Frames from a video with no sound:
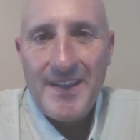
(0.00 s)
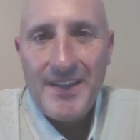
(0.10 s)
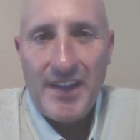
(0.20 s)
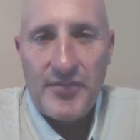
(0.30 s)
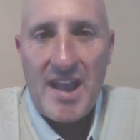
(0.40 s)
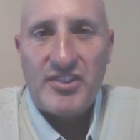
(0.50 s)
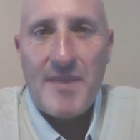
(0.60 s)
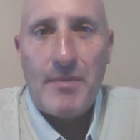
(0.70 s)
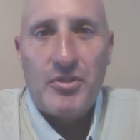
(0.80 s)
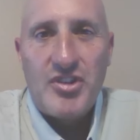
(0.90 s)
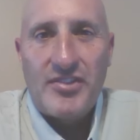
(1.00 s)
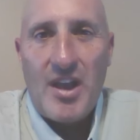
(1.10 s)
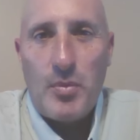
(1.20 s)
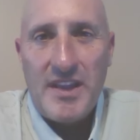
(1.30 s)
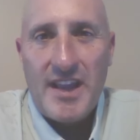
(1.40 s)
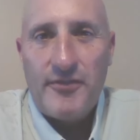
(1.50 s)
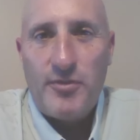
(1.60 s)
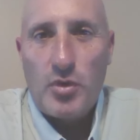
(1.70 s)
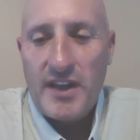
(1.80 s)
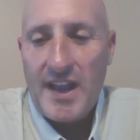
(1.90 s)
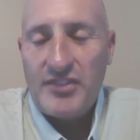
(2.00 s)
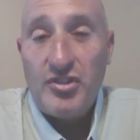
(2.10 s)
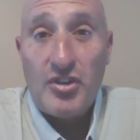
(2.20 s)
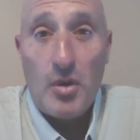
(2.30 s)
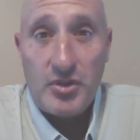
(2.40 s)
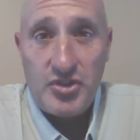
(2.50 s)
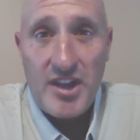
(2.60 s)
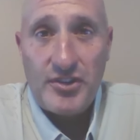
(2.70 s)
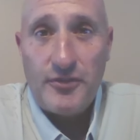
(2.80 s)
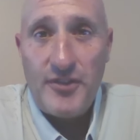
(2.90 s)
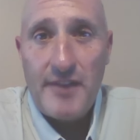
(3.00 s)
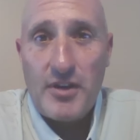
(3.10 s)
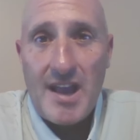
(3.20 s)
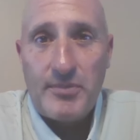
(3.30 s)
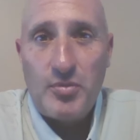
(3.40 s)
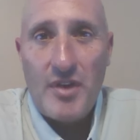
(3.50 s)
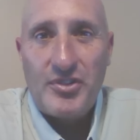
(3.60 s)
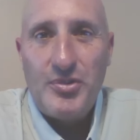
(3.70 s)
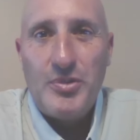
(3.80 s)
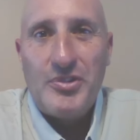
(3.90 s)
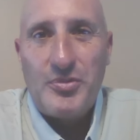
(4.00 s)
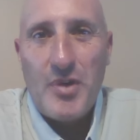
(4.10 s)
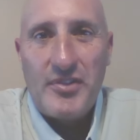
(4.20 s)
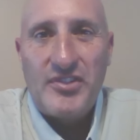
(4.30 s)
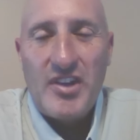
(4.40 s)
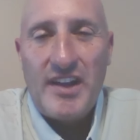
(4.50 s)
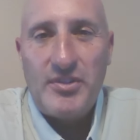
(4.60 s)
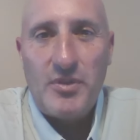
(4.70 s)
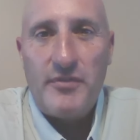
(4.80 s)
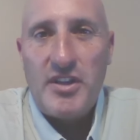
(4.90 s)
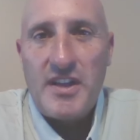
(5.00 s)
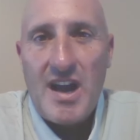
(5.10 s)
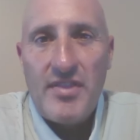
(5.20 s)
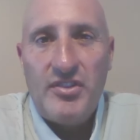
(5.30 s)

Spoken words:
Hey, thanks, Matt. We'll check that weekend forecast. You can always check your favorite apps, weather tools, weather sites, whatever you got.